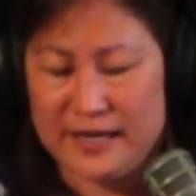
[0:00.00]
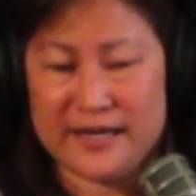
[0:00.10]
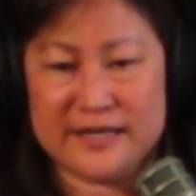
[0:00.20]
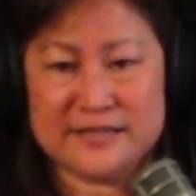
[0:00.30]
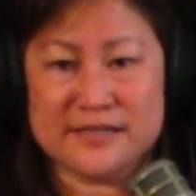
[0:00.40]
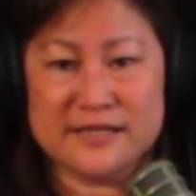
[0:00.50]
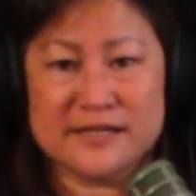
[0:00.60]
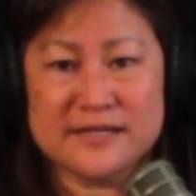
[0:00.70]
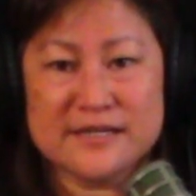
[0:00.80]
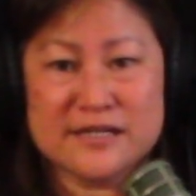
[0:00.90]

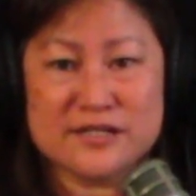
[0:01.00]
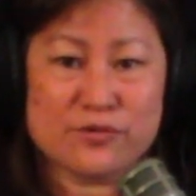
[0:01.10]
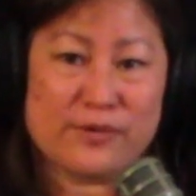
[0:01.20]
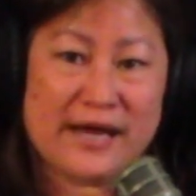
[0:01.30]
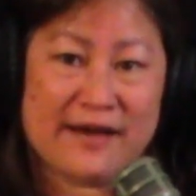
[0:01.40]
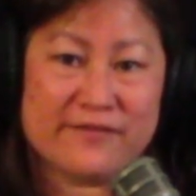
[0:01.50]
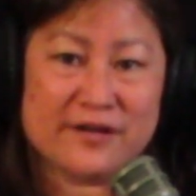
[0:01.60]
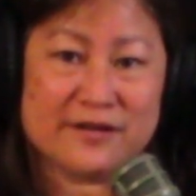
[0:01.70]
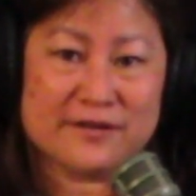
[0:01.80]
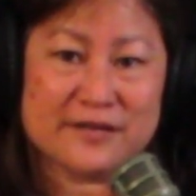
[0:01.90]
And so we have
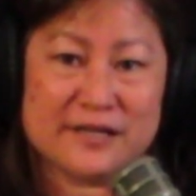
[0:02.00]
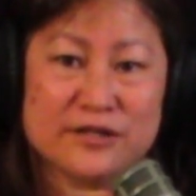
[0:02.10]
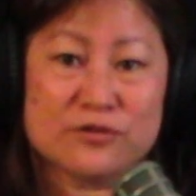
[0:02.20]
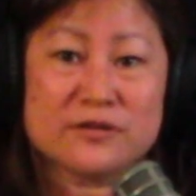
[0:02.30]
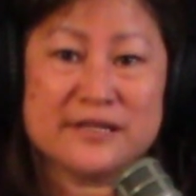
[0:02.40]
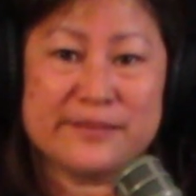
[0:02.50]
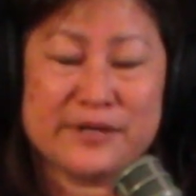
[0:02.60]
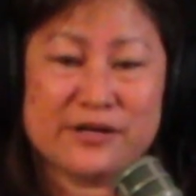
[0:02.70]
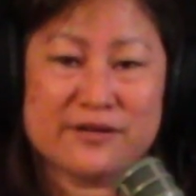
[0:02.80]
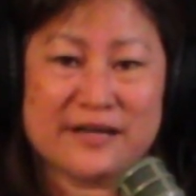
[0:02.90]
a little clip
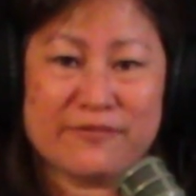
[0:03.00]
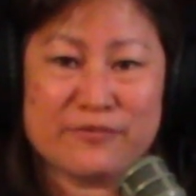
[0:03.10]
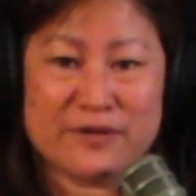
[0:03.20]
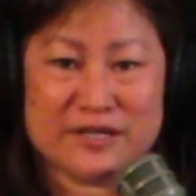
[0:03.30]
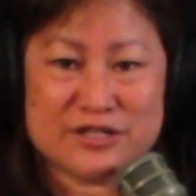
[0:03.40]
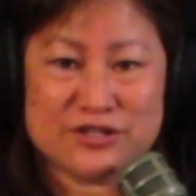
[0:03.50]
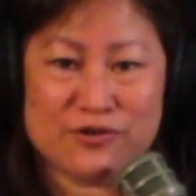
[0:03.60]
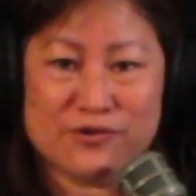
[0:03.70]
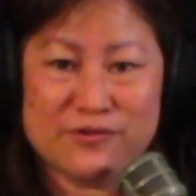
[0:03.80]
here that we want to show.